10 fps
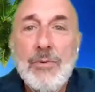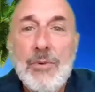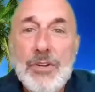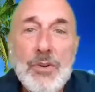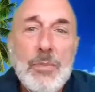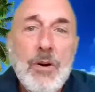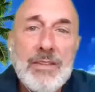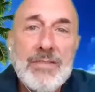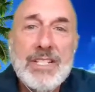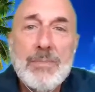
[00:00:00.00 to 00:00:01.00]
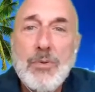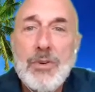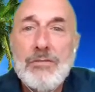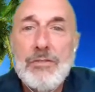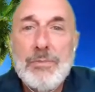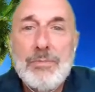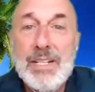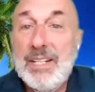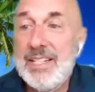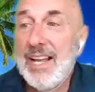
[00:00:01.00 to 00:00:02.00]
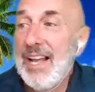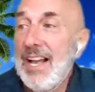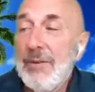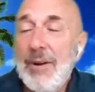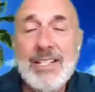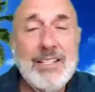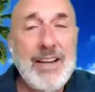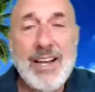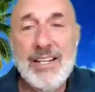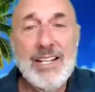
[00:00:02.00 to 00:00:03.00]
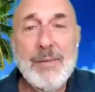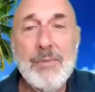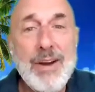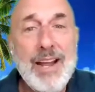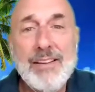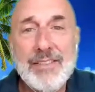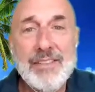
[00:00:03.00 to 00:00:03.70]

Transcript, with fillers: Were you a part of a support group? Because otherwise, they're not going to come around.